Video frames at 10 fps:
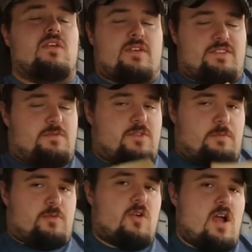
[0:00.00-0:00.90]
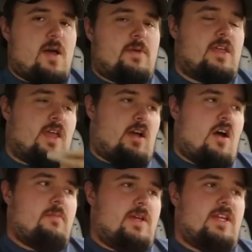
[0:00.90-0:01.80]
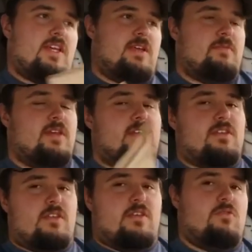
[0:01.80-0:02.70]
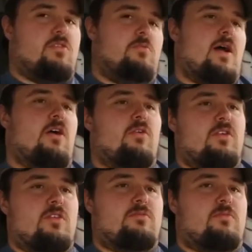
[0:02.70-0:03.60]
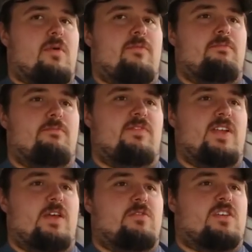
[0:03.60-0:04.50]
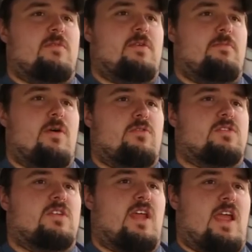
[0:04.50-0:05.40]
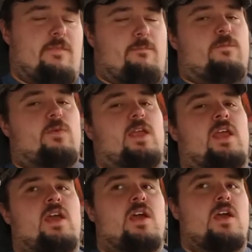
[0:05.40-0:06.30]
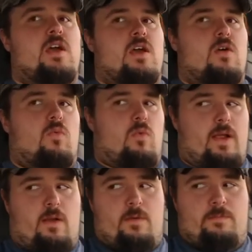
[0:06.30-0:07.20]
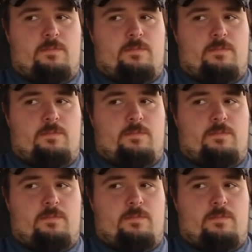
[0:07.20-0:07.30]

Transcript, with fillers: Because subscribing and commenting get me into the YouTube algorithm so my videos can be posted every later.